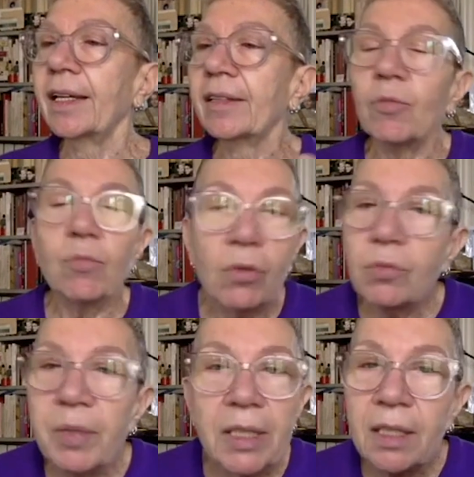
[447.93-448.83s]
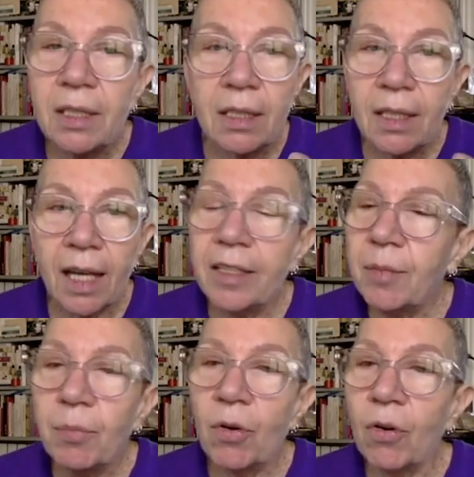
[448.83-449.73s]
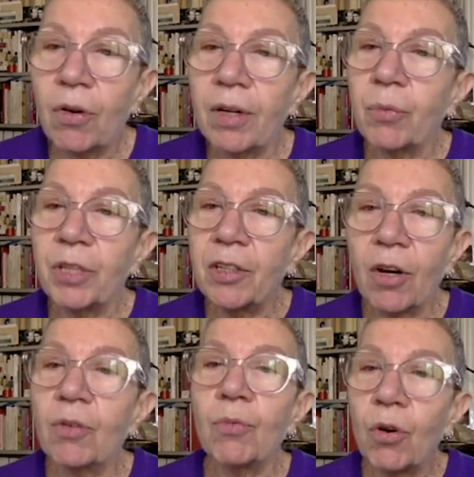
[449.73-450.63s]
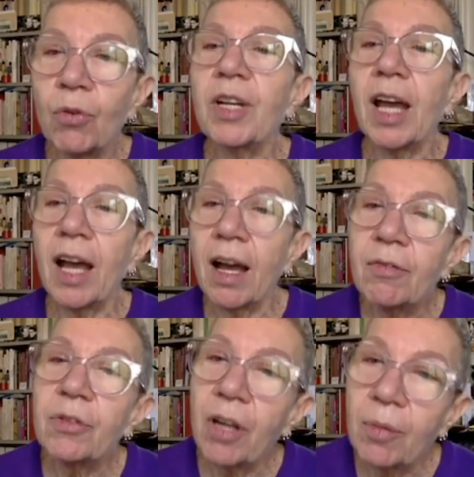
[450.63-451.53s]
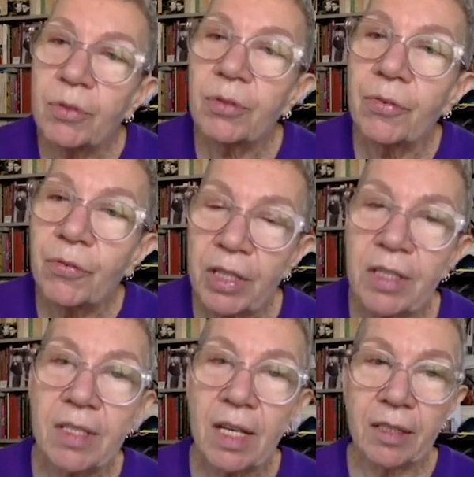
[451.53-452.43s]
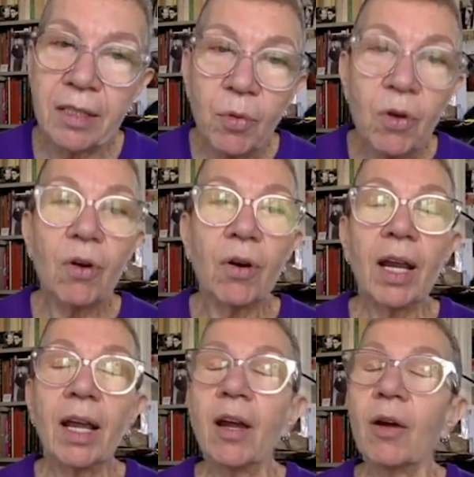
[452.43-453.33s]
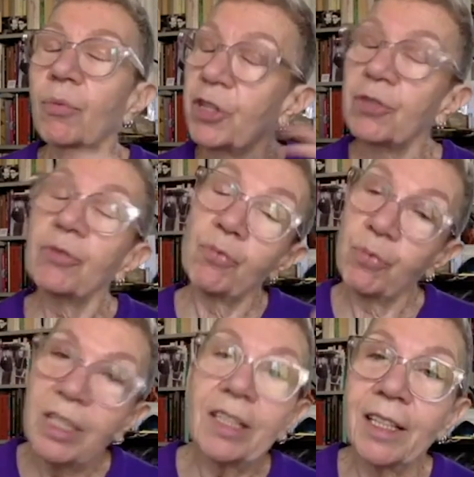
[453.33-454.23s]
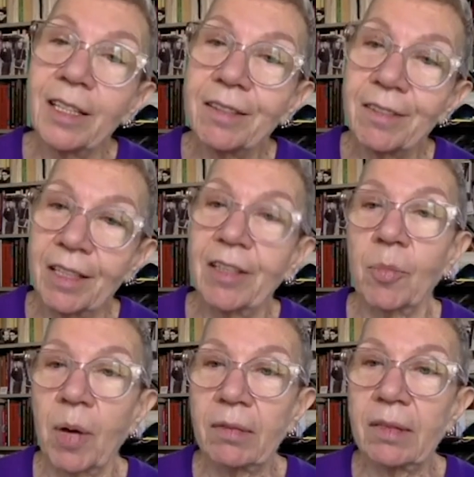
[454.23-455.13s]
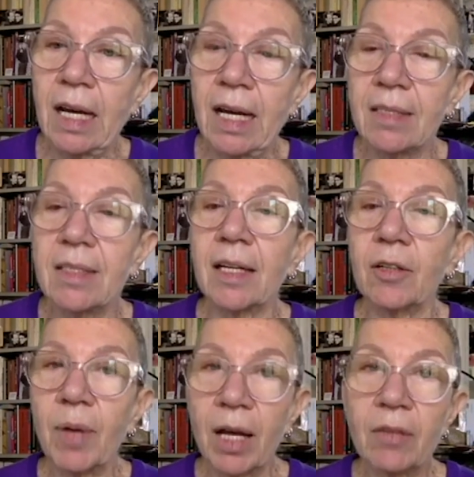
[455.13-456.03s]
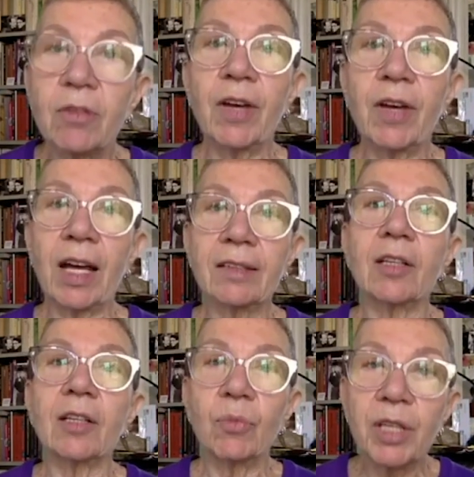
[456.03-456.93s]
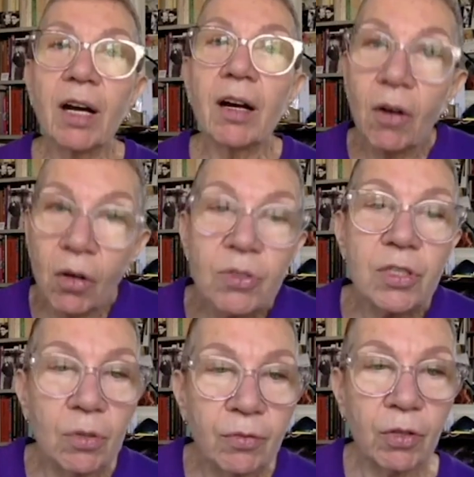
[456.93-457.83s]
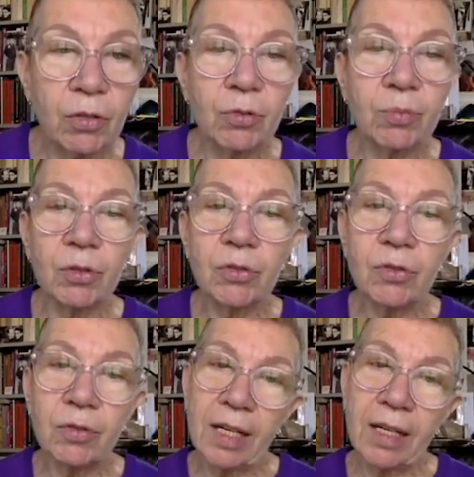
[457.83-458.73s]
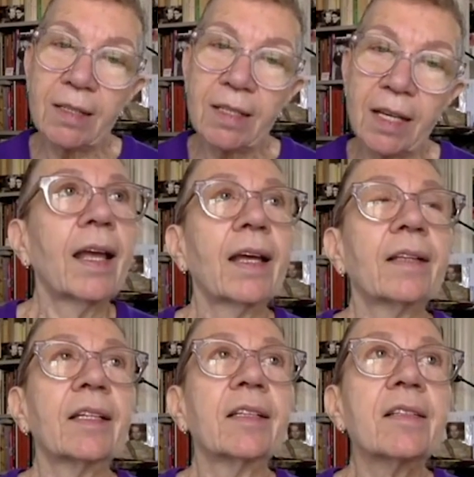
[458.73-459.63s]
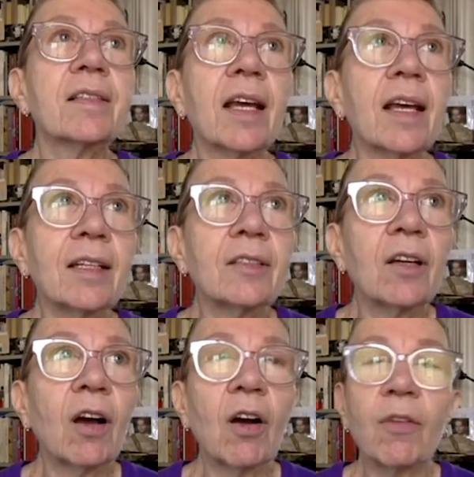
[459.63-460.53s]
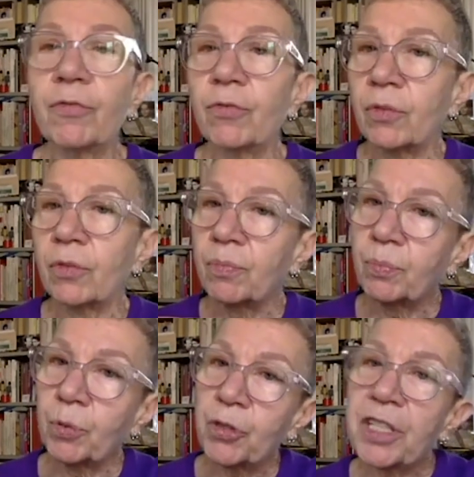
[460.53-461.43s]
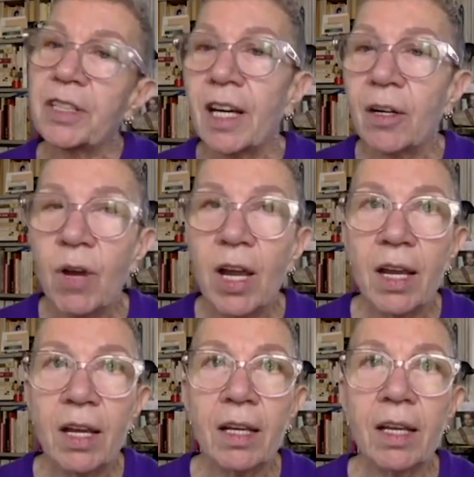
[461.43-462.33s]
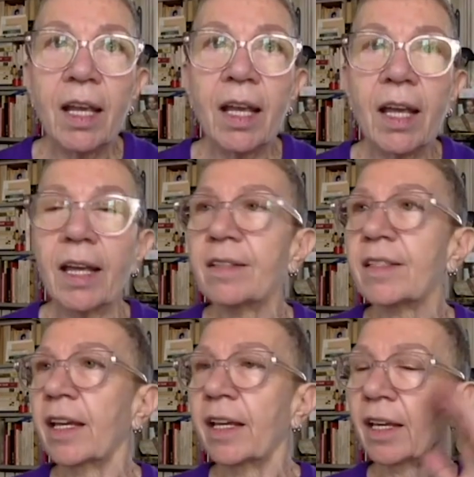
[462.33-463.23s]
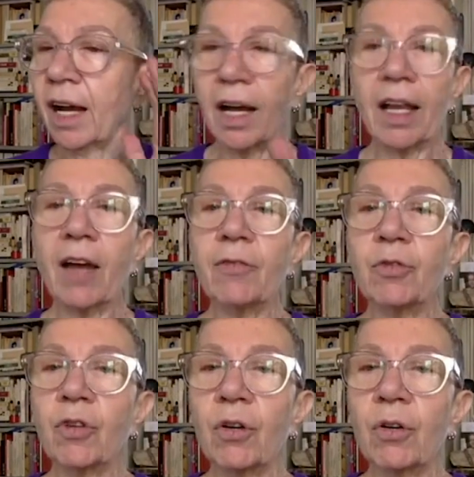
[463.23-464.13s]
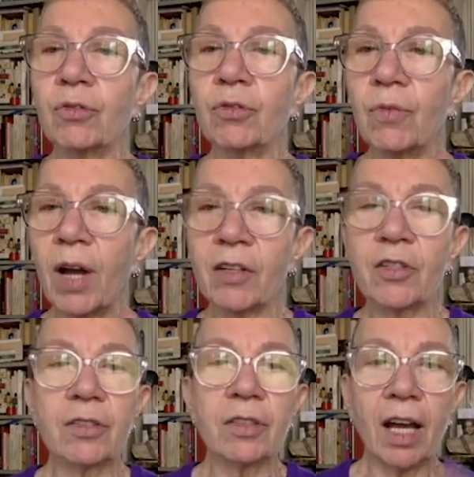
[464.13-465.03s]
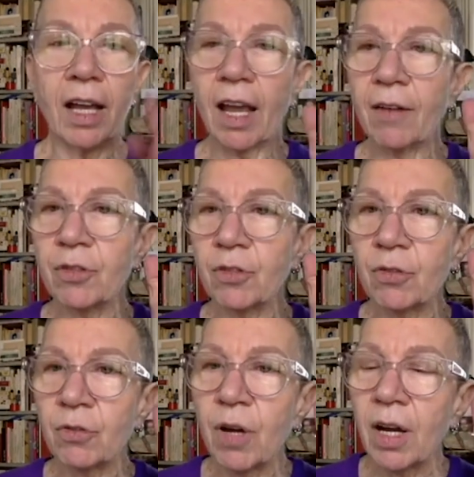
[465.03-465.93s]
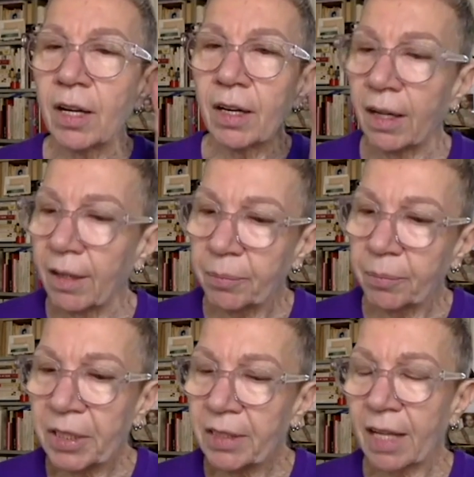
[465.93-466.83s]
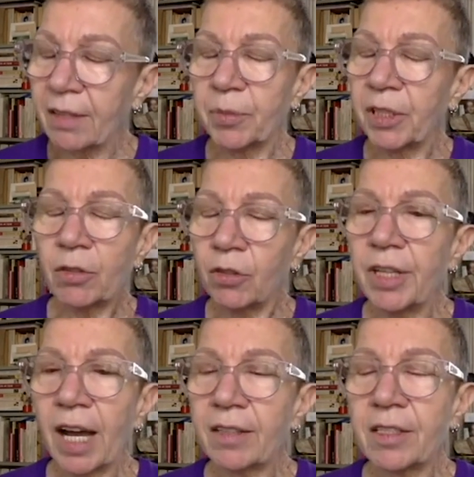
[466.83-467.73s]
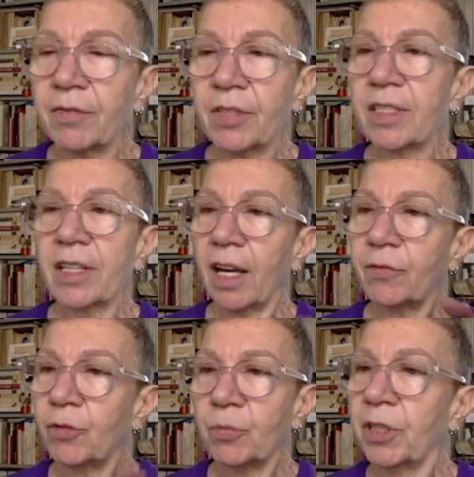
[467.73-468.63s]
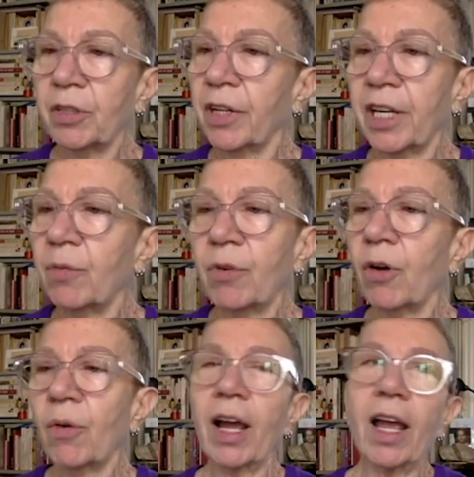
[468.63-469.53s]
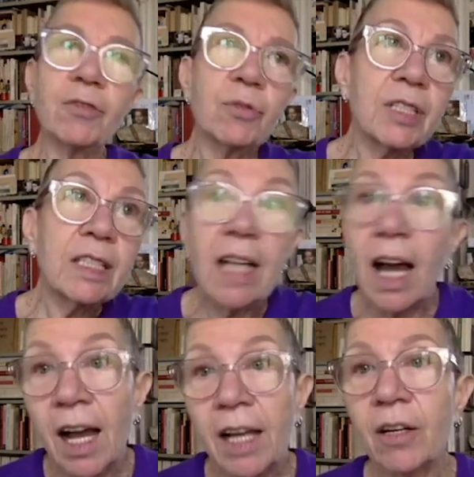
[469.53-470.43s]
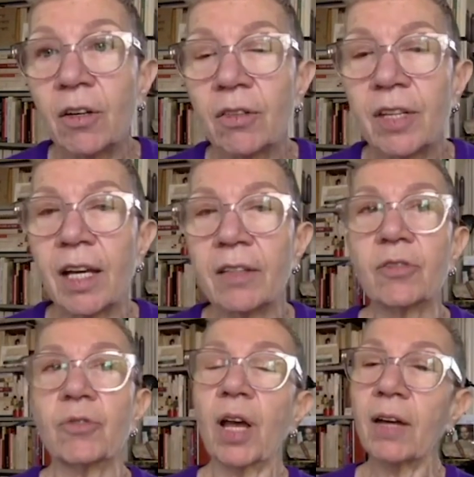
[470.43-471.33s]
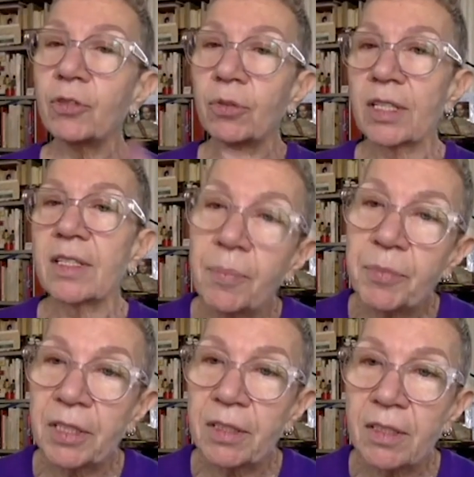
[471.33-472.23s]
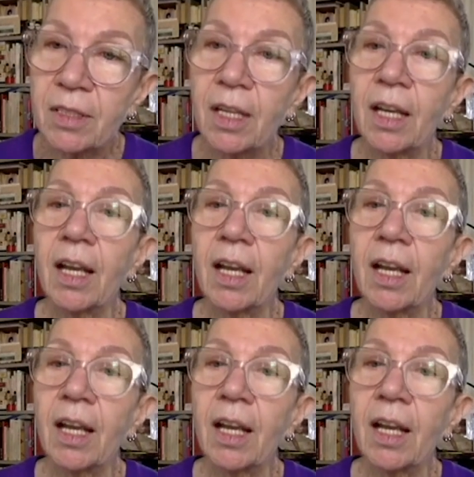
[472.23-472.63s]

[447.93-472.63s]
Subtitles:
it won't be anymore. We won't have a number of things anymore. We should really think about that and about the fact that we are also vulnerable to that. And instead of pushing that away and saying, I have to go to action, I have to be a good activist, I have to be a hero, I have to deny all that, you have to accept it